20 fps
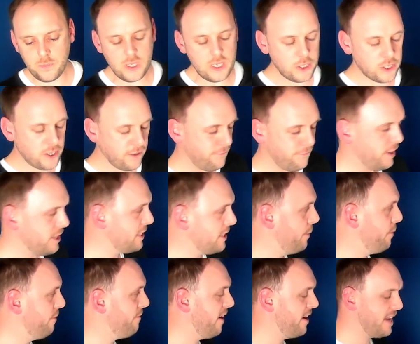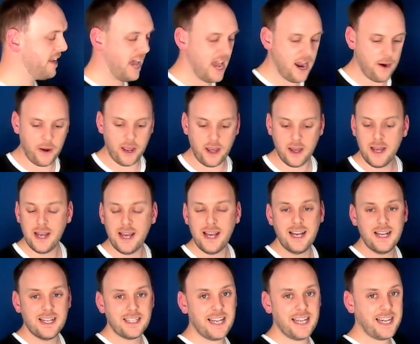So firstly, we find that area.
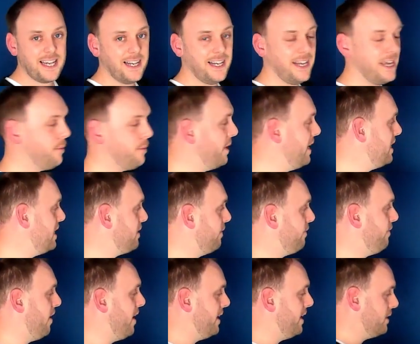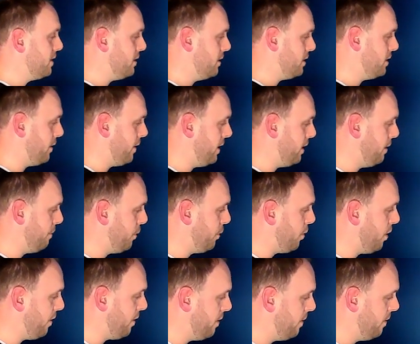Secondly, we need to find, number
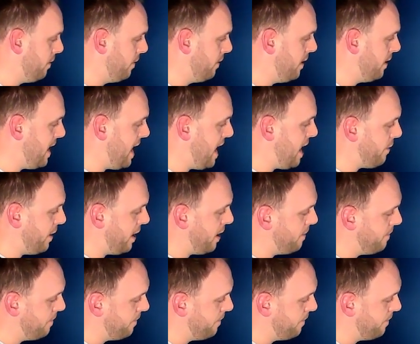one, area.